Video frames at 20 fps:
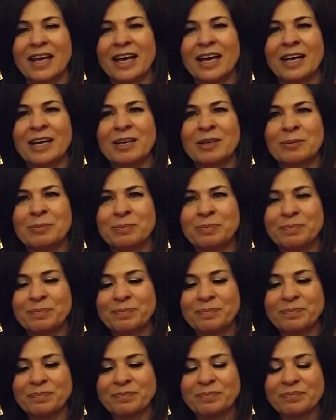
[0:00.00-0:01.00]

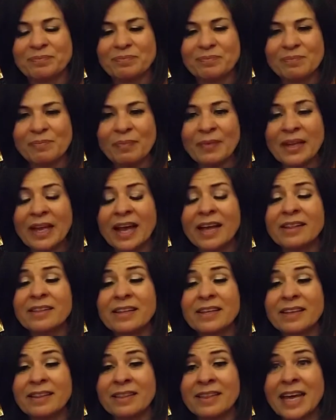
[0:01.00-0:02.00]
I
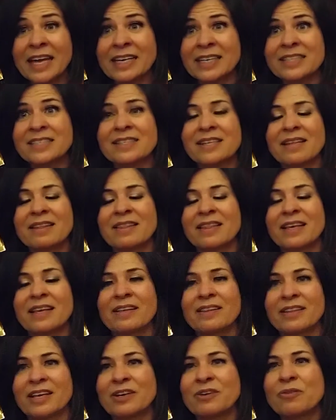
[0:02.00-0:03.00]
think that is the
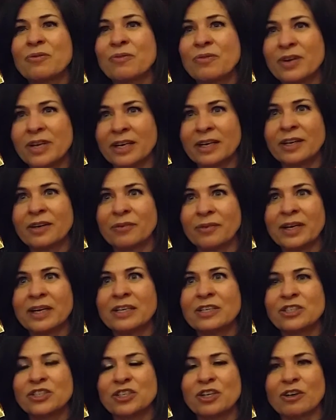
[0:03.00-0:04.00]
thing that really,
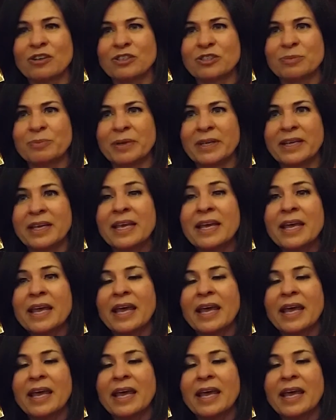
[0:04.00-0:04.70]
really shocked me.